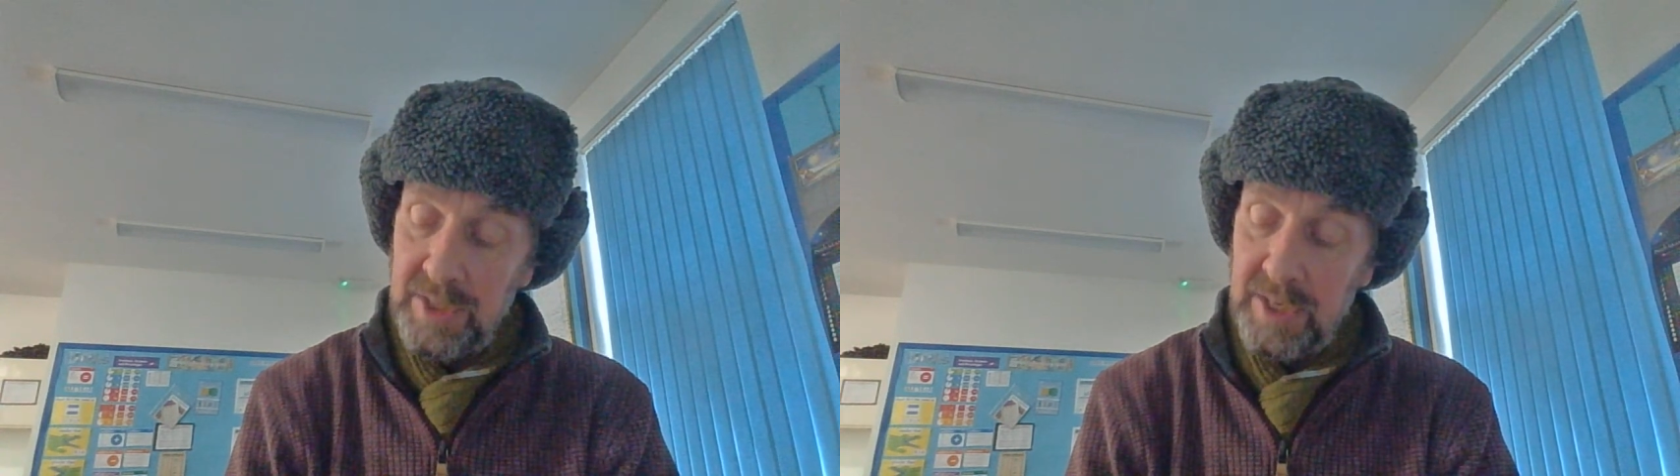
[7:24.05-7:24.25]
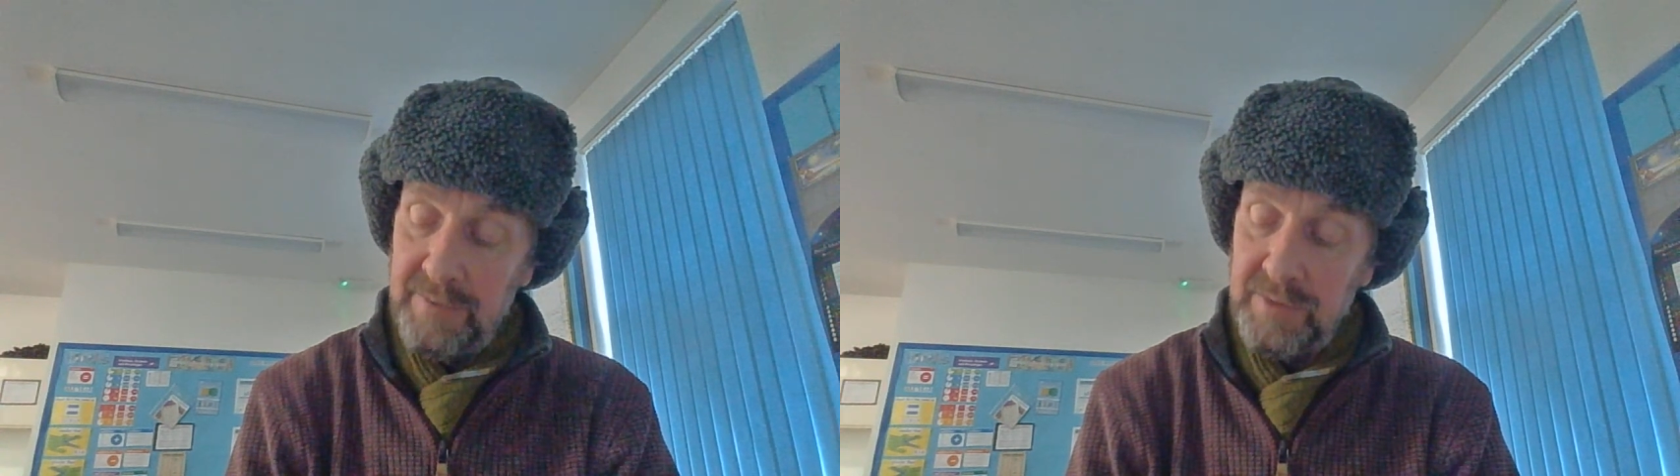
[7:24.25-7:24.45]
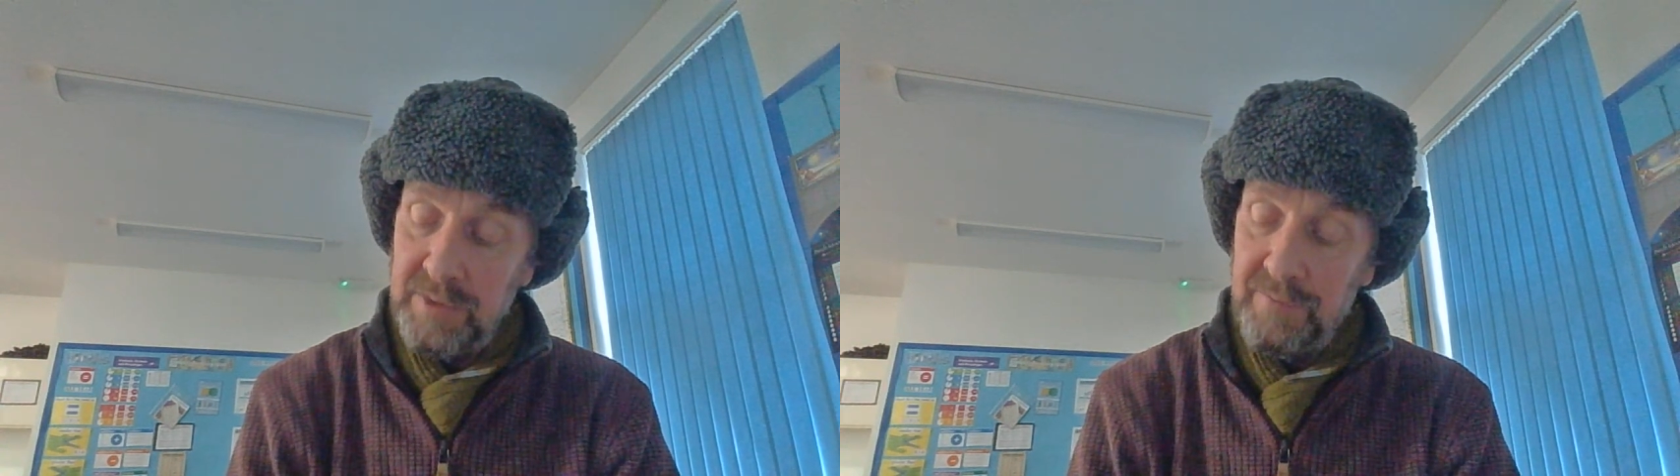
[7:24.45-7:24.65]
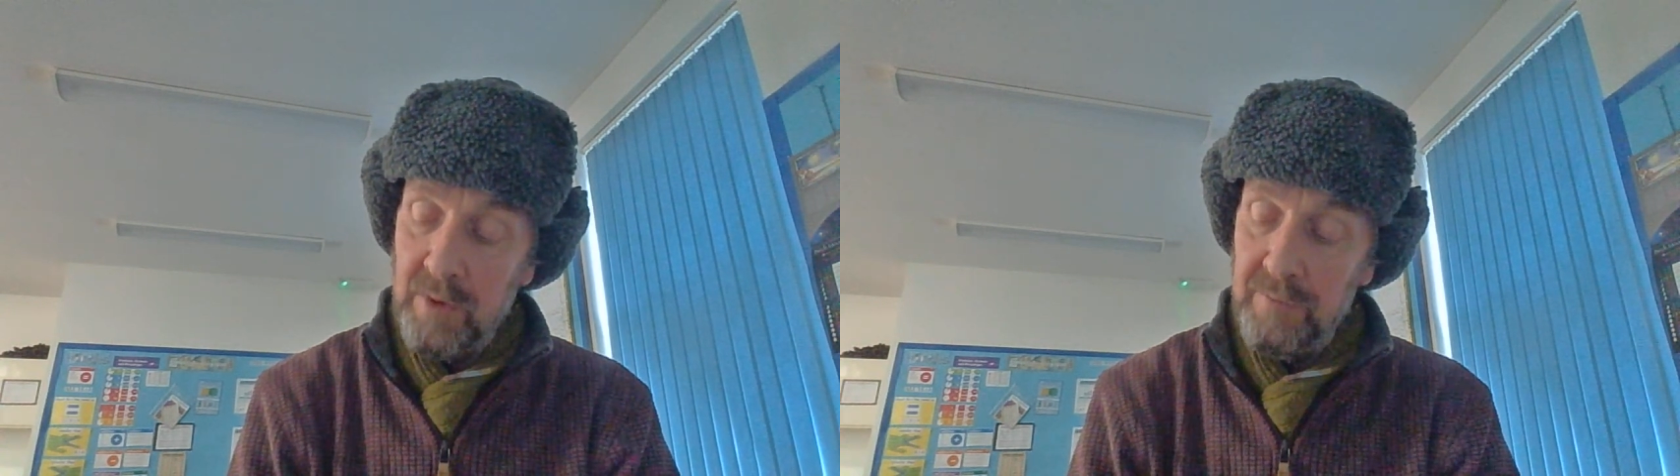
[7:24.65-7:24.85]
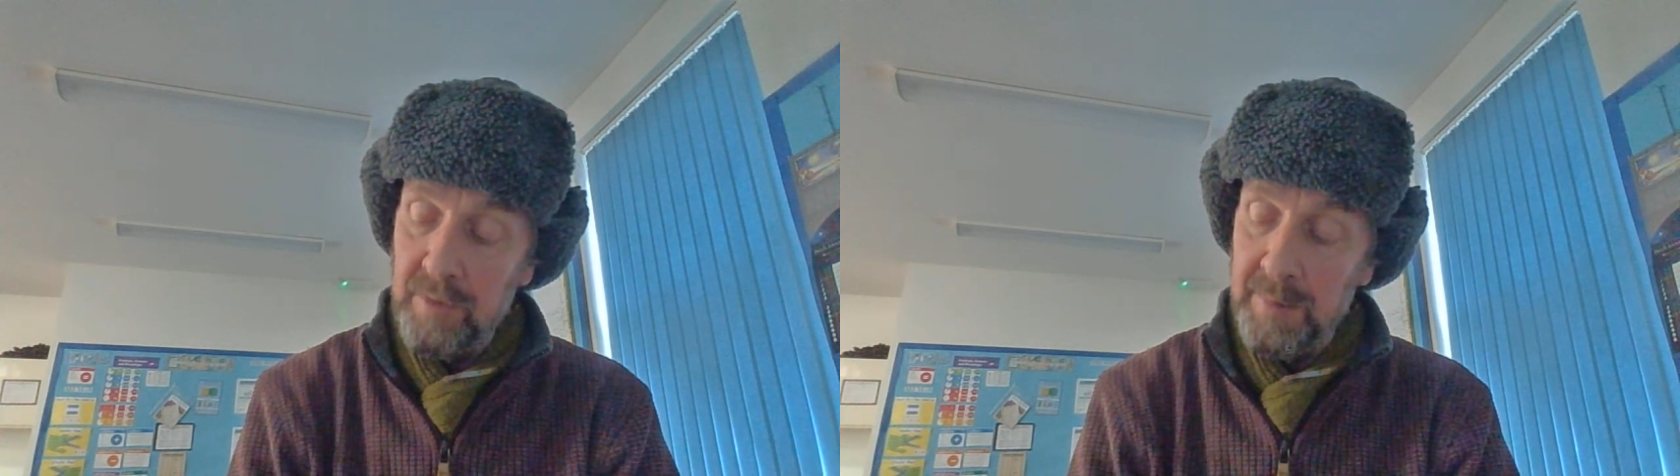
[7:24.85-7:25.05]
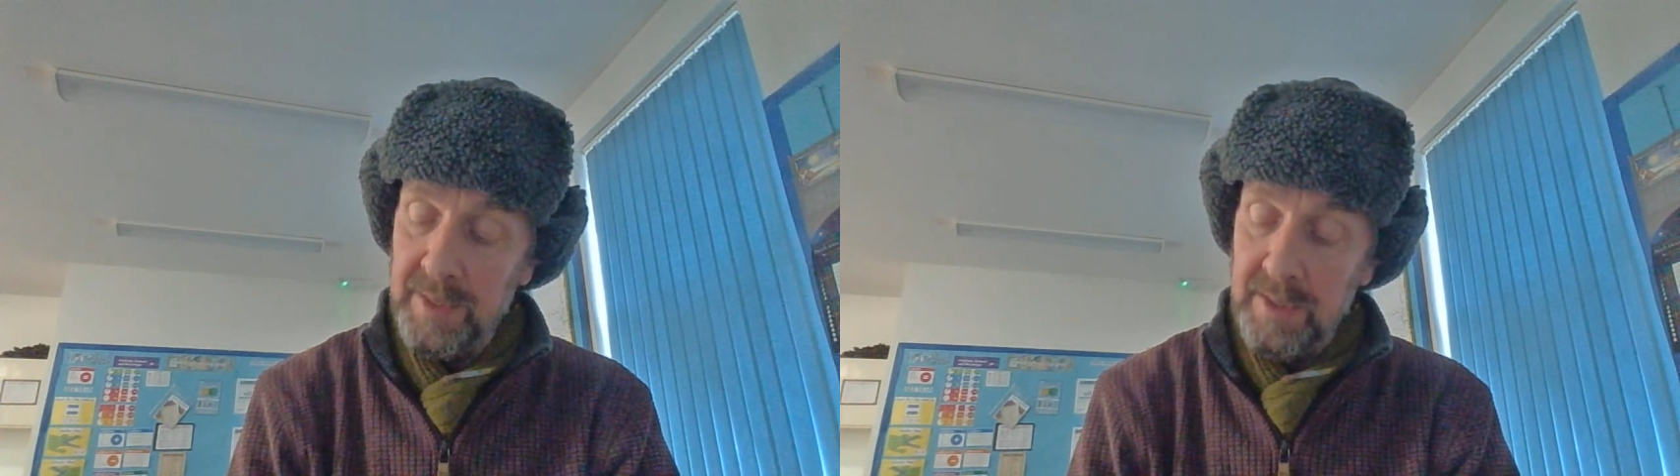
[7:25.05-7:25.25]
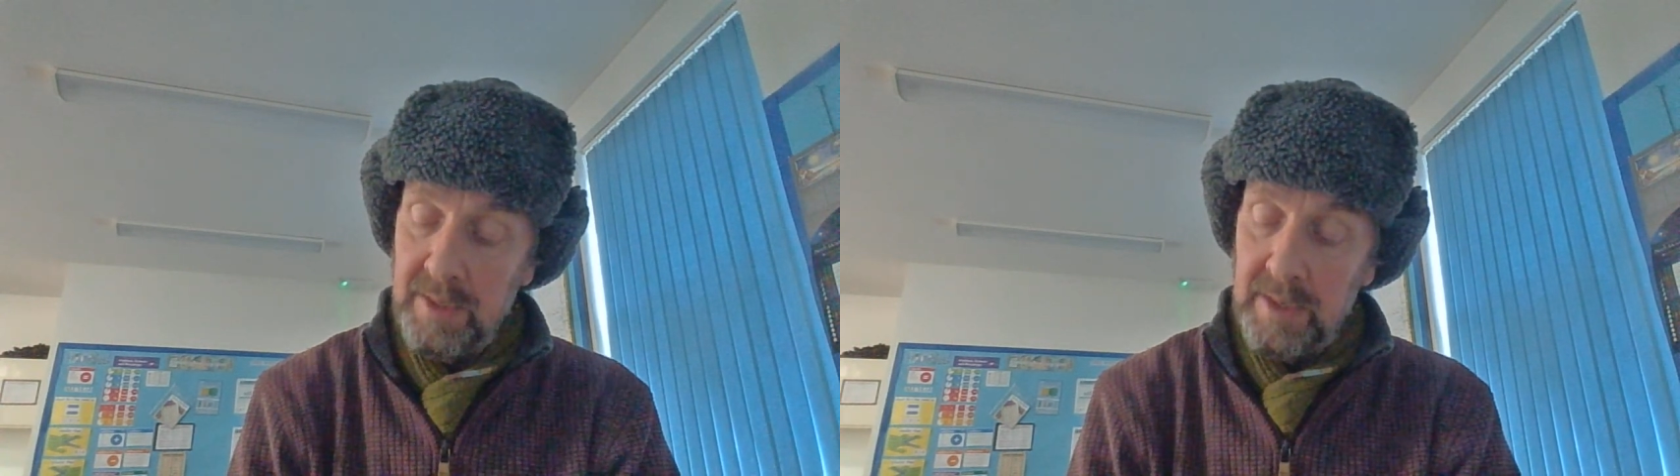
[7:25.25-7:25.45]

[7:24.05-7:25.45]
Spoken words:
and gifts. Far from it.